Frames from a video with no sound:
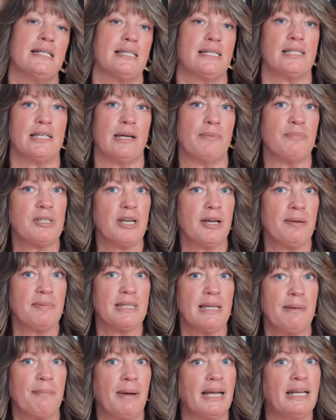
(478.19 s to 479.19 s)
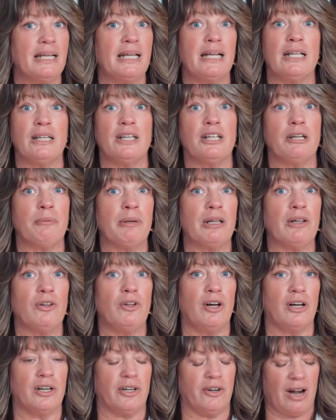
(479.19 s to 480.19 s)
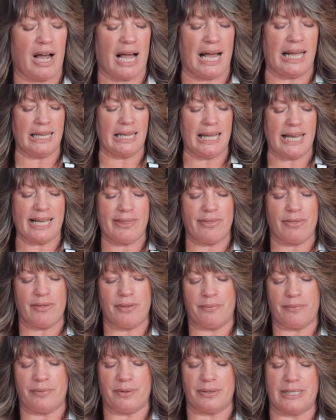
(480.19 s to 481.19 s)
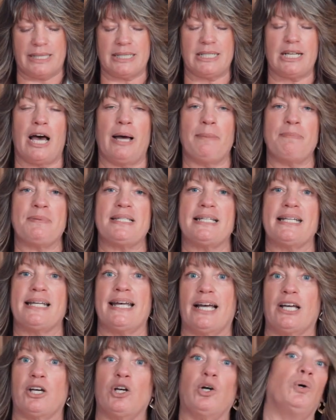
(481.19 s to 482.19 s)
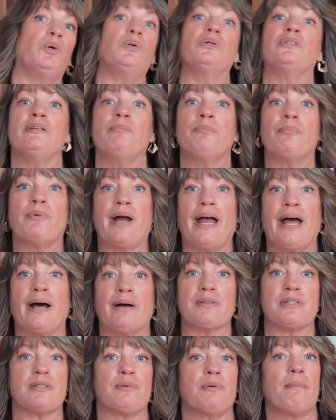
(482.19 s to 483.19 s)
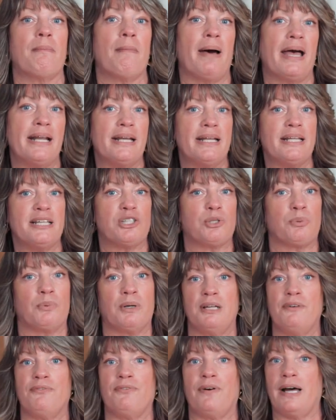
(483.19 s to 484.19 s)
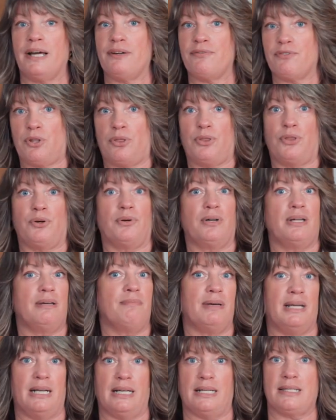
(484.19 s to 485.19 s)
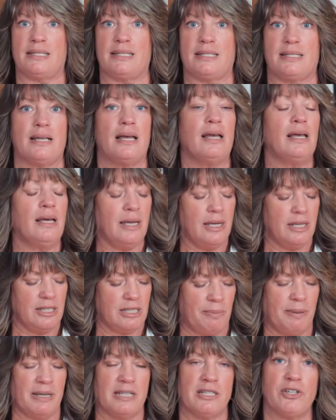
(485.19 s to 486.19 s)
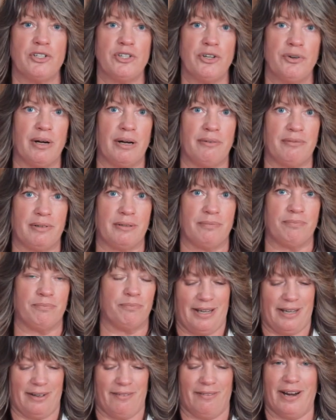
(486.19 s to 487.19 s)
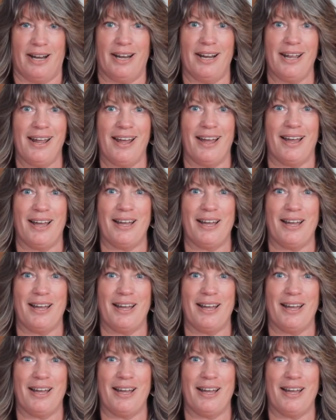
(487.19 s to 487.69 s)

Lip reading: Sometimes they might need a little bit longer. like the tops to get golden brown, so it might need 25 to 30 minutes. Depends on your oven. All right, you ready?